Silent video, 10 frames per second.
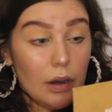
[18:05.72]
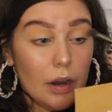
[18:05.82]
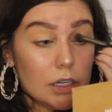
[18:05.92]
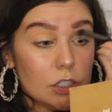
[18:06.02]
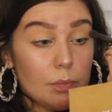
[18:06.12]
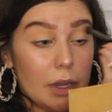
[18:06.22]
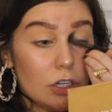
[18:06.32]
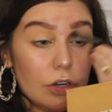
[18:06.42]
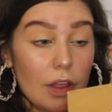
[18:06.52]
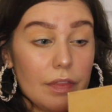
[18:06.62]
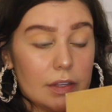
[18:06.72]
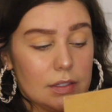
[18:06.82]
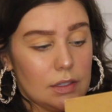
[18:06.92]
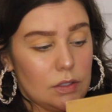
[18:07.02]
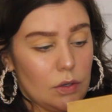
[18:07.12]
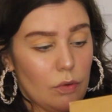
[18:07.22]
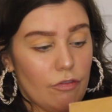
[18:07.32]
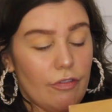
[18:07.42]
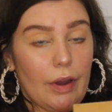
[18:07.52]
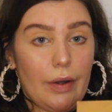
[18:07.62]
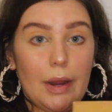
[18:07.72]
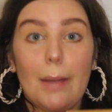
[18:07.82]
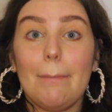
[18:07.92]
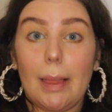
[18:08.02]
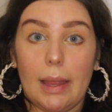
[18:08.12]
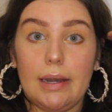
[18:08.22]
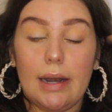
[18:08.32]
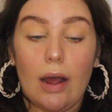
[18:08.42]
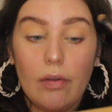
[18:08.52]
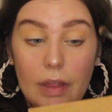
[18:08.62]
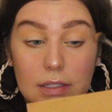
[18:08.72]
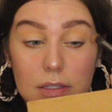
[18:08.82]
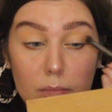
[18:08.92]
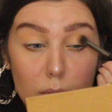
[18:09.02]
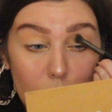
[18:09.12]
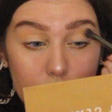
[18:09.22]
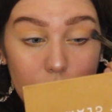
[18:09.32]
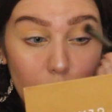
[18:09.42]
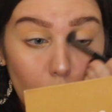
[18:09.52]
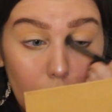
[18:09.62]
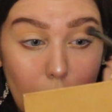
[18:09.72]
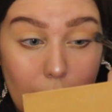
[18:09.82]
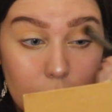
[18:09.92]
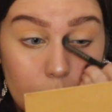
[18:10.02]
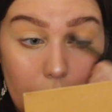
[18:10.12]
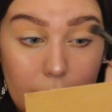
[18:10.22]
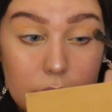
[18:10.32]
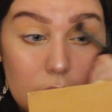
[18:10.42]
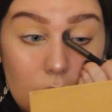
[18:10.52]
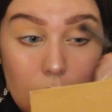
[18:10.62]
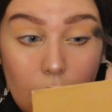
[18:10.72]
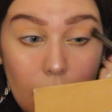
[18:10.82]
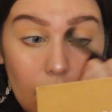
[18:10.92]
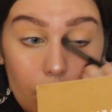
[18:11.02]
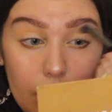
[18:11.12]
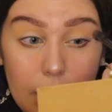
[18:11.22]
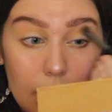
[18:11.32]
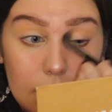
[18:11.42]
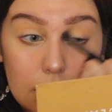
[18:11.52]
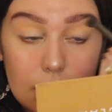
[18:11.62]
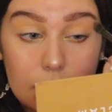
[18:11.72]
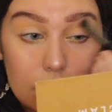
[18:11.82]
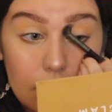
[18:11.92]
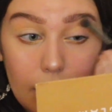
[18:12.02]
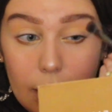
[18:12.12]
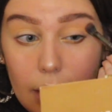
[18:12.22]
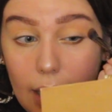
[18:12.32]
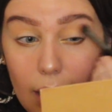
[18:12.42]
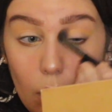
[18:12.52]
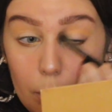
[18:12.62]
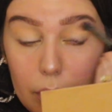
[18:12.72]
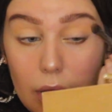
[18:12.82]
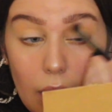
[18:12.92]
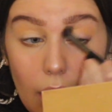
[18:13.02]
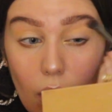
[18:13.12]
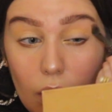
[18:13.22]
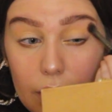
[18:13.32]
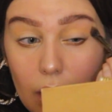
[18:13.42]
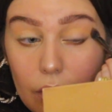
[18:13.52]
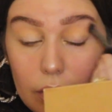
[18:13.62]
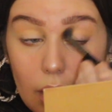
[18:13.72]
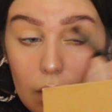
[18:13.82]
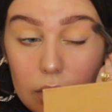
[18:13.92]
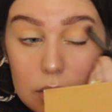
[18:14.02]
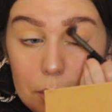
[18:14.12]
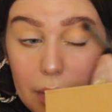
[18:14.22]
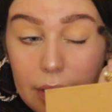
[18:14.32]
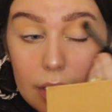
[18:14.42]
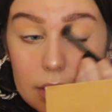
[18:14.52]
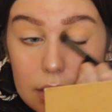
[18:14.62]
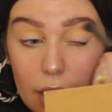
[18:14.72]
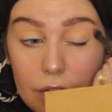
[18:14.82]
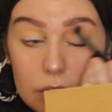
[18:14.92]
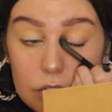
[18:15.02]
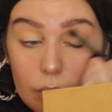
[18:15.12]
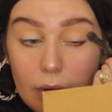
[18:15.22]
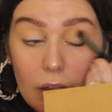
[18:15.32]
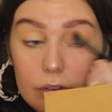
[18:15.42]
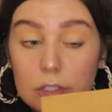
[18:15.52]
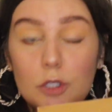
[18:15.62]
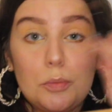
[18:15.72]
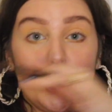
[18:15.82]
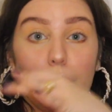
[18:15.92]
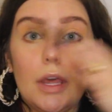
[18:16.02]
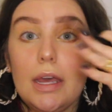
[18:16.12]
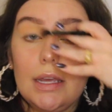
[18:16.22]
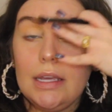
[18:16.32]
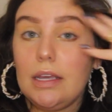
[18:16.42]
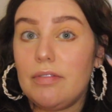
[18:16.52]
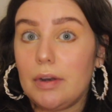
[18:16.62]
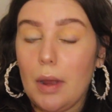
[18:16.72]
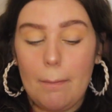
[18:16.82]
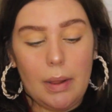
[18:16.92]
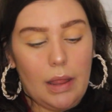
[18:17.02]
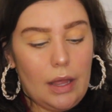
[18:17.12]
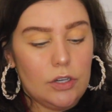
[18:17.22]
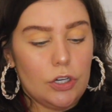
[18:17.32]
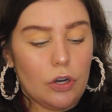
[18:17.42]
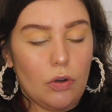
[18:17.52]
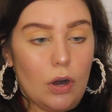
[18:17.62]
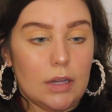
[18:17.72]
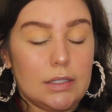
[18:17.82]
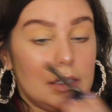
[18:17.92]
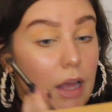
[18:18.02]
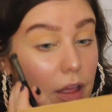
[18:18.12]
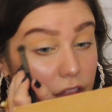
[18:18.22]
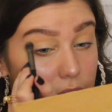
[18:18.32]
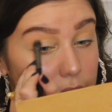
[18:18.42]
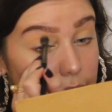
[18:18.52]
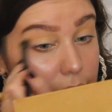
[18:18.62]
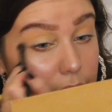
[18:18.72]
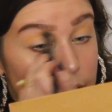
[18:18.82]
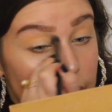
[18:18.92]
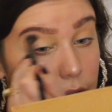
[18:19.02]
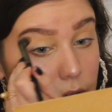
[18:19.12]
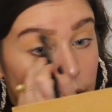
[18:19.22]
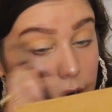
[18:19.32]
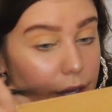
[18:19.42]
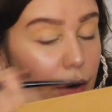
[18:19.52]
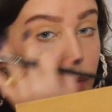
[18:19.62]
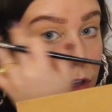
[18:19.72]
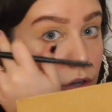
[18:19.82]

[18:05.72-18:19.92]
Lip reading: And just make sure that this is very blended out. That's the most important aspect, because this is going to help all the other colors blend in together. So you want to have a smooth, even blend across the lid, or you know,